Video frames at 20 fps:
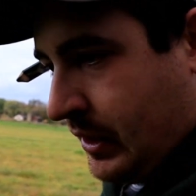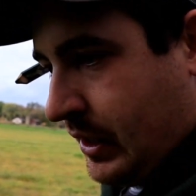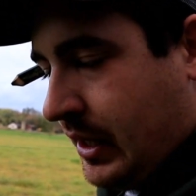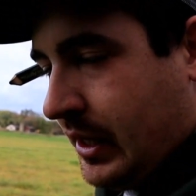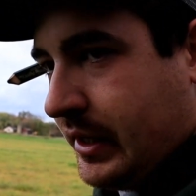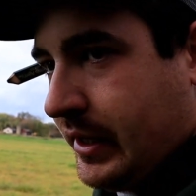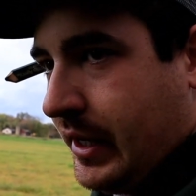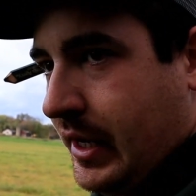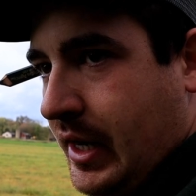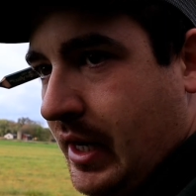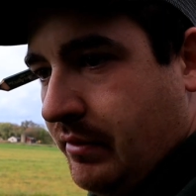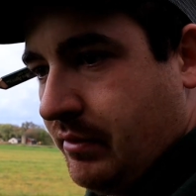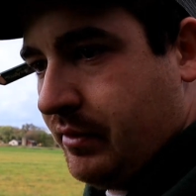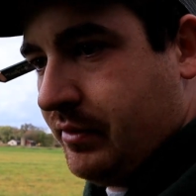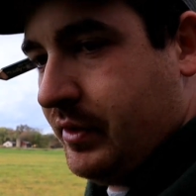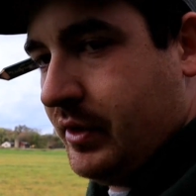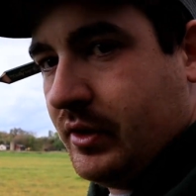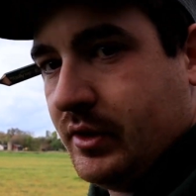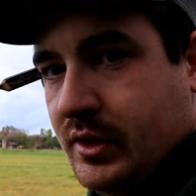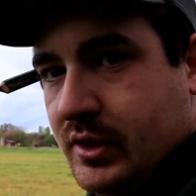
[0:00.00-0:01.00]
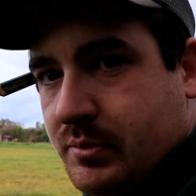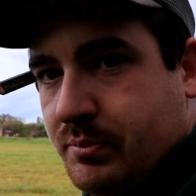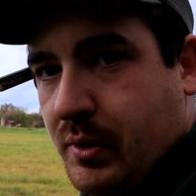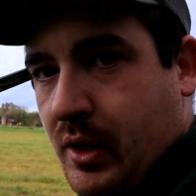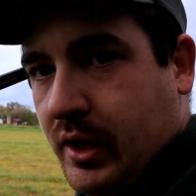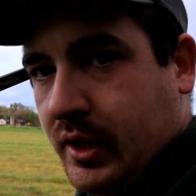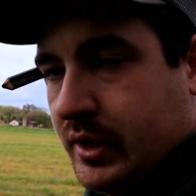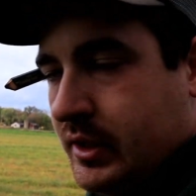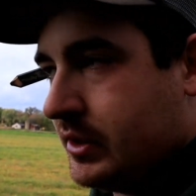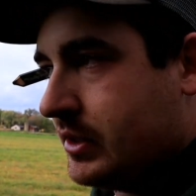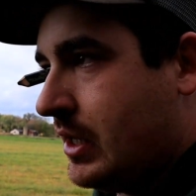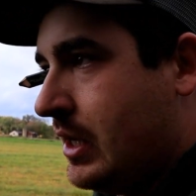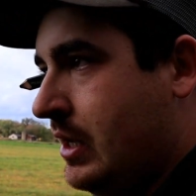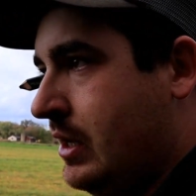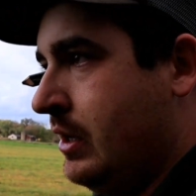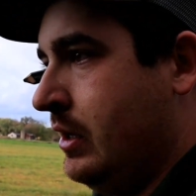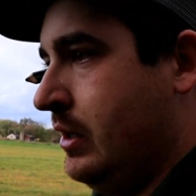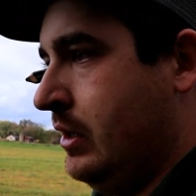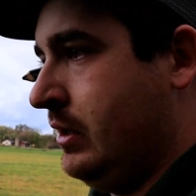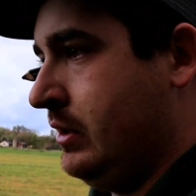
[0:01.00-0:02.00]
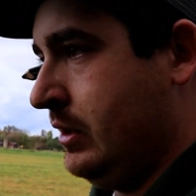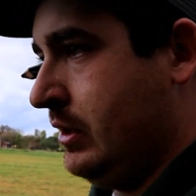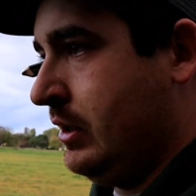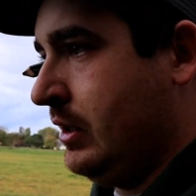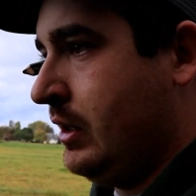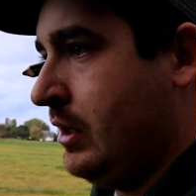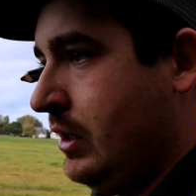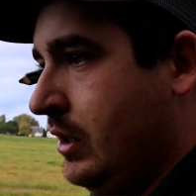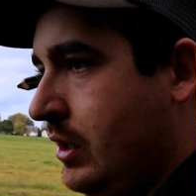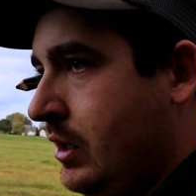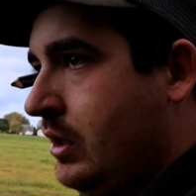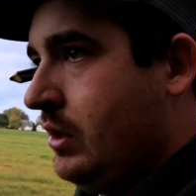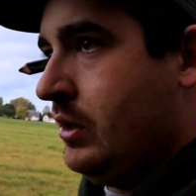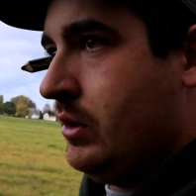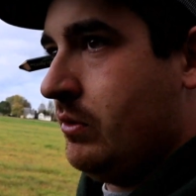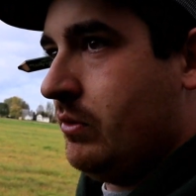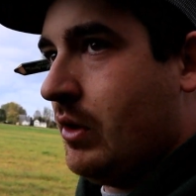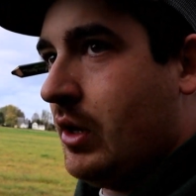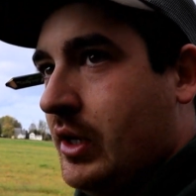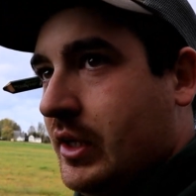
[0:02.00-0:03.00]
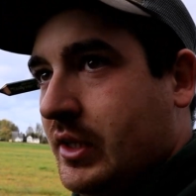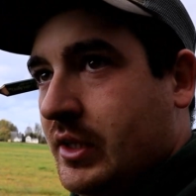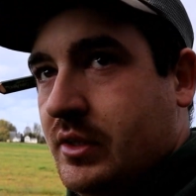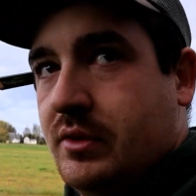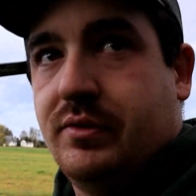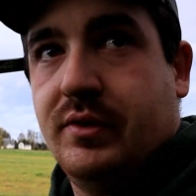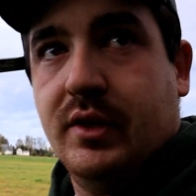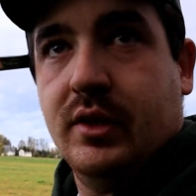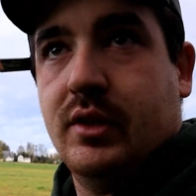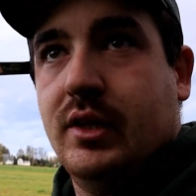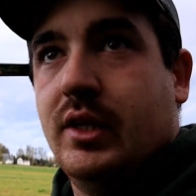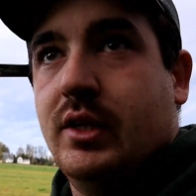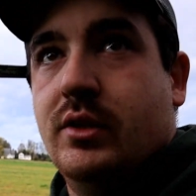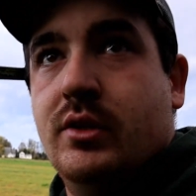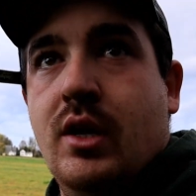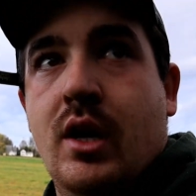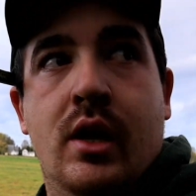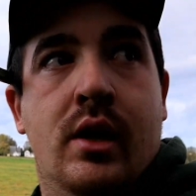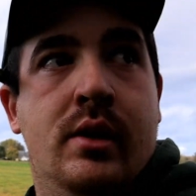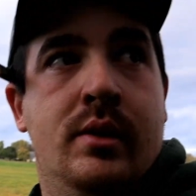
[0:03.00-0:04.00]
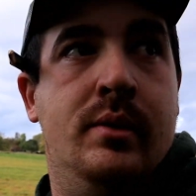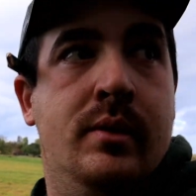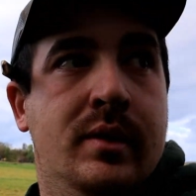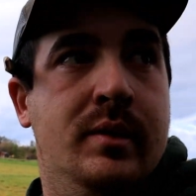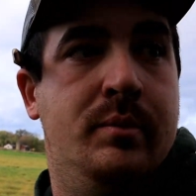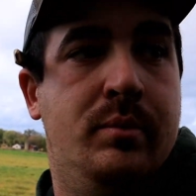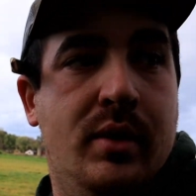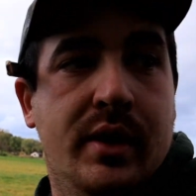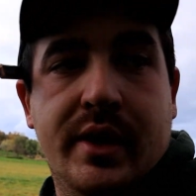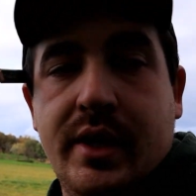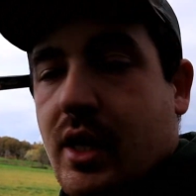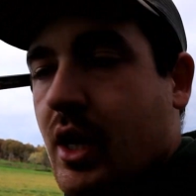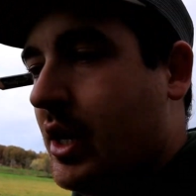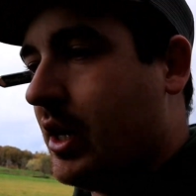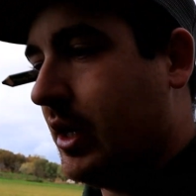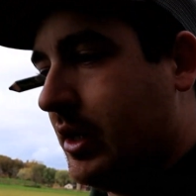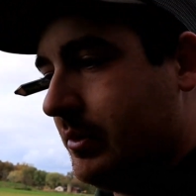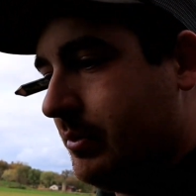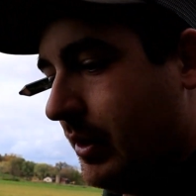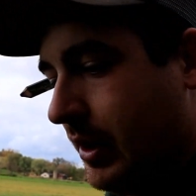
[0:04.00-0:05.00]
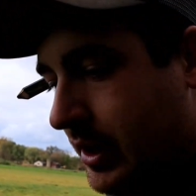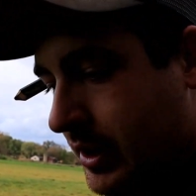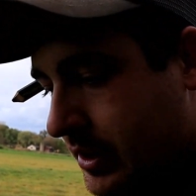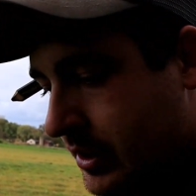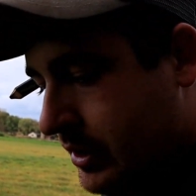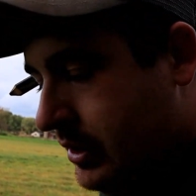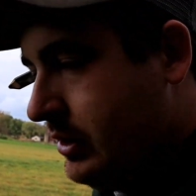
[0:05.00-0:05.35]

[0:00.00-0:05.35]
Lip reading: I kind of have a feeling this buck is running this field edge pretty hard, but